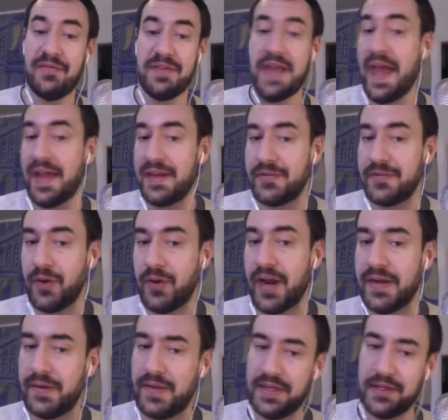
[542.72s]
yet, right?
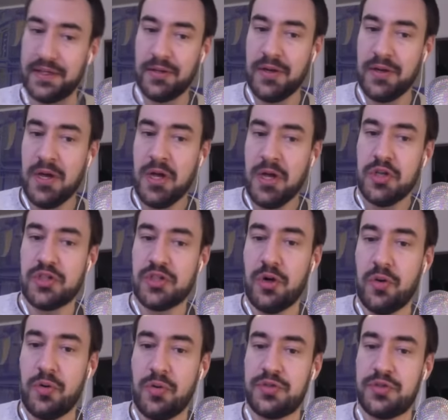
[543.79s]
Sure. Like
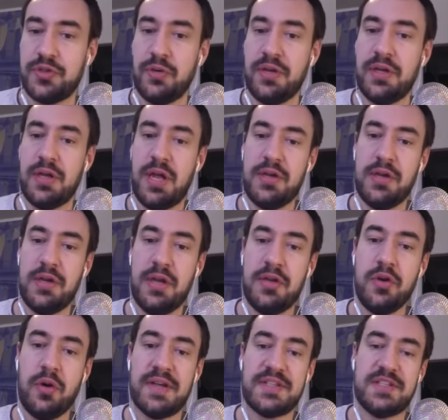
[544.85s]
so in
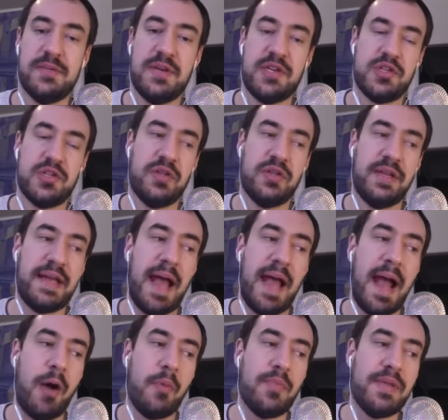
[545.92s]
your estimation, like
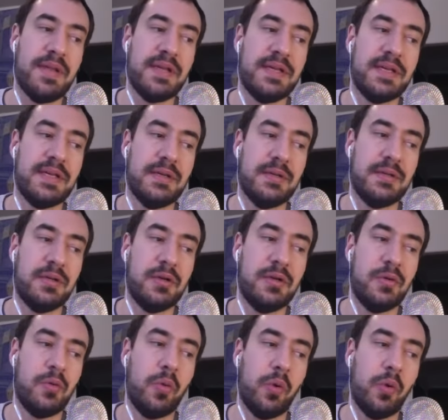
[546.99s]
how many,
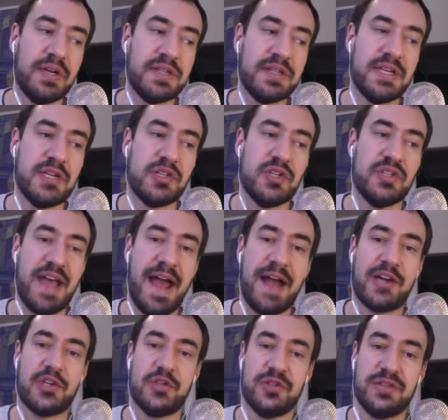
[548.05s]
organizations
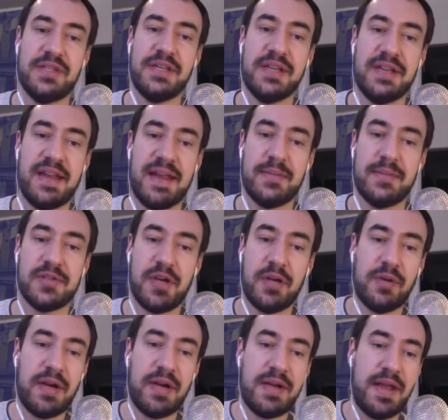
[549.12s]
actually get Amazon
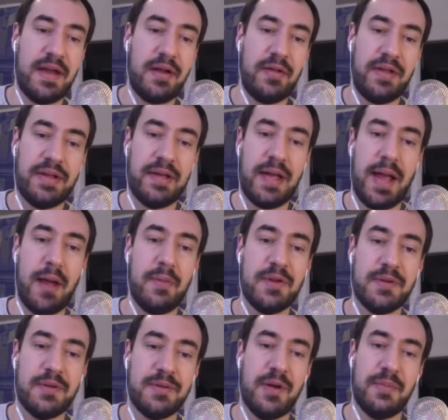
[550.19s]
right now? Like how
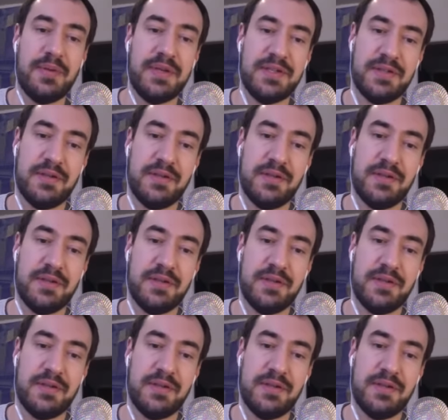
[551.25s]
many companies